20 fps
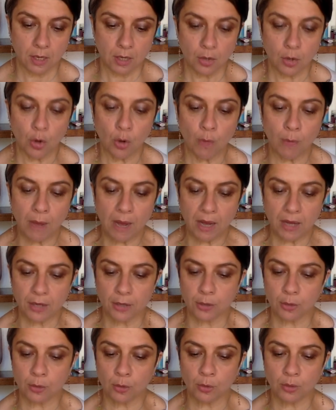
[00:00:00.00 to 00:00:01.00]
Lobha,
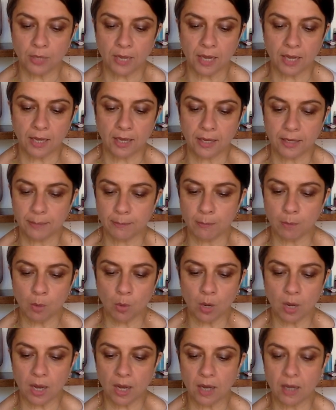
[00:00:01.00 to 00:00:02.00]
krodha, and
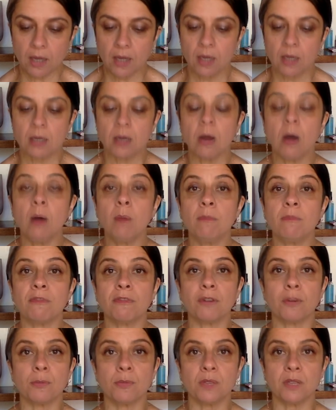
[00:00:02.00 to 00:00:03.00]
moha come
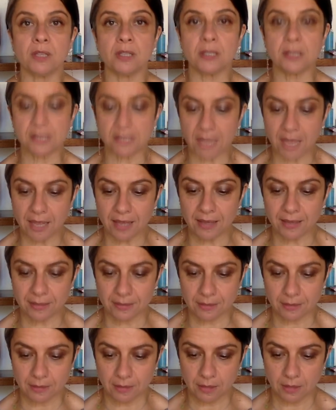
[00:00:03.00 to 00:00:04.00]
from the
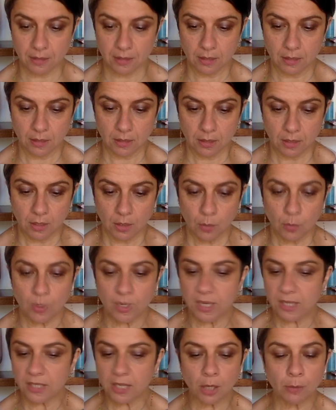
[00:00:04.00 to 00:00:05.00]
inside. We
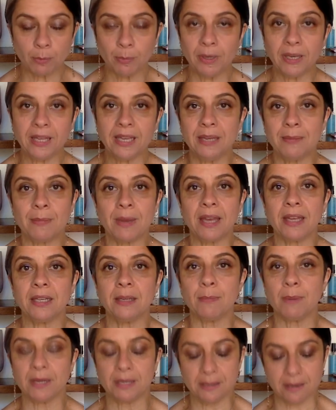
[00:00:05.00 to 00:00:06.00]
cannot blame
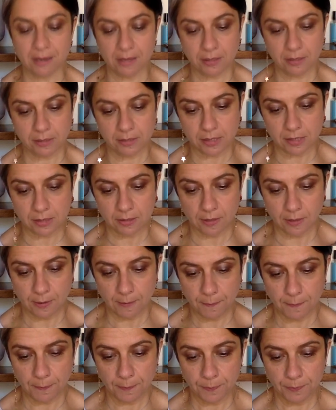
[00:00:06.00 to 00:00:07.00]
anybody else.
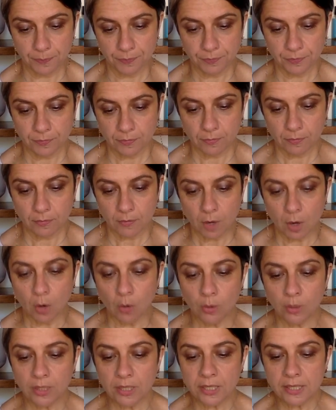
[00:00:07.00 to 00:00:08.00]

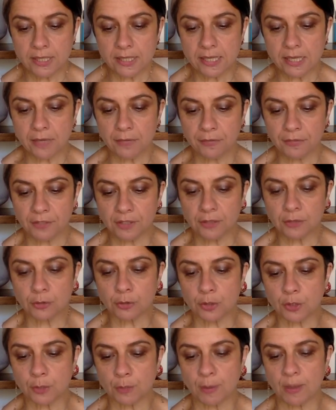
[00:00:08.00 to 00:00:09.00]
Only
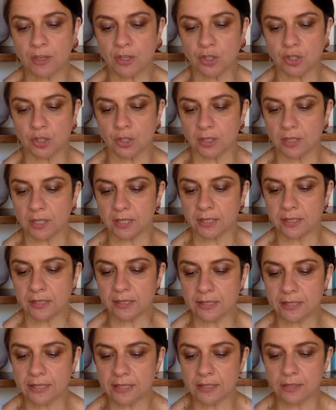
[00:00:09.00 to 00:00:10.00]
self-introspection can
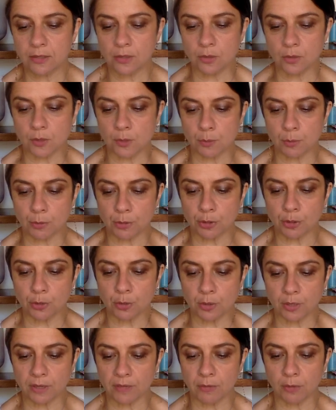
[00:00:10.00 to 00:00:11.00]
lead to
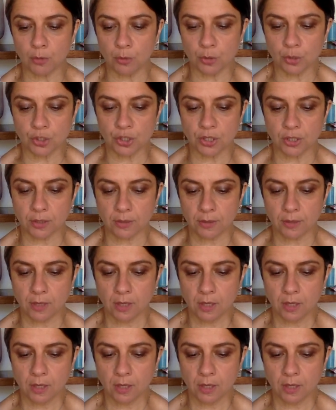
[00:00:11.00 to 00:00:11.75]
spiritual evolution.